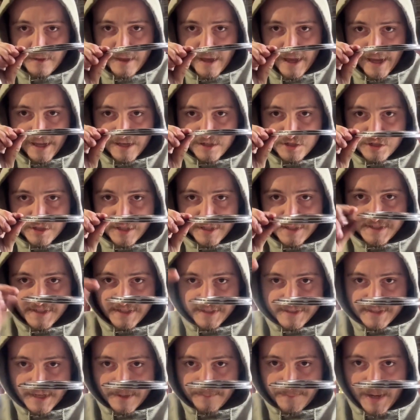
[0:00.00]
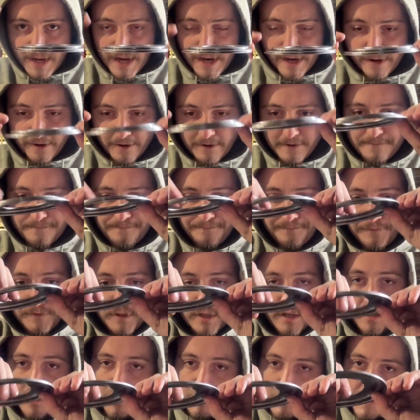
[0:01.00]
The edge that sits up higher,
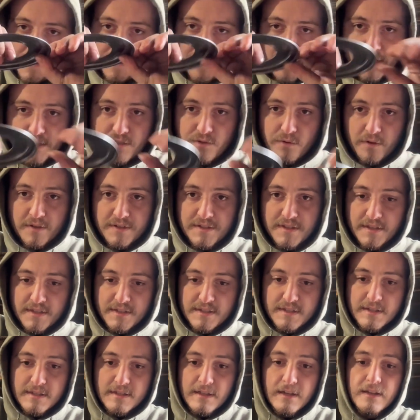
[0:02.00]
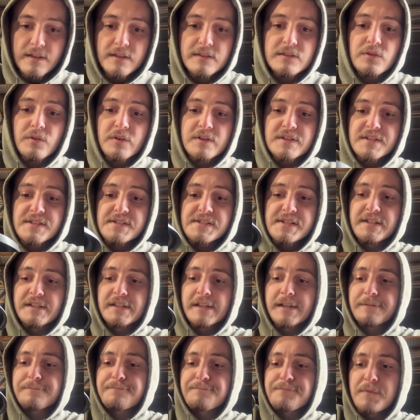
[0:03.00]
you're gonna want that towards the, towards the
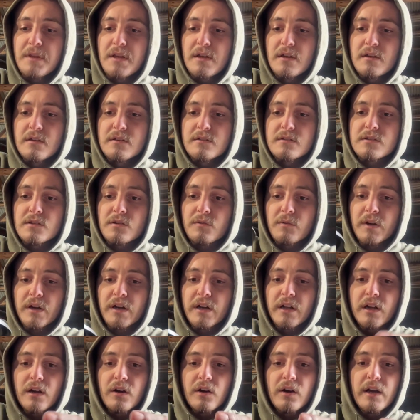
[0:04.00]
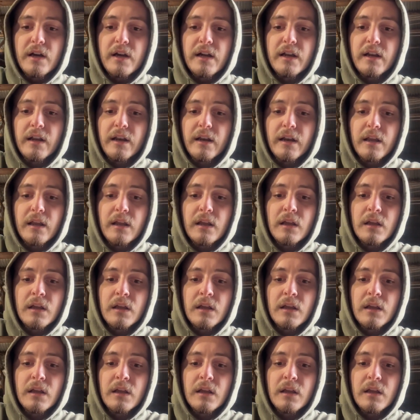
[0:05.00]
ceiling. So we're gonna go ahead and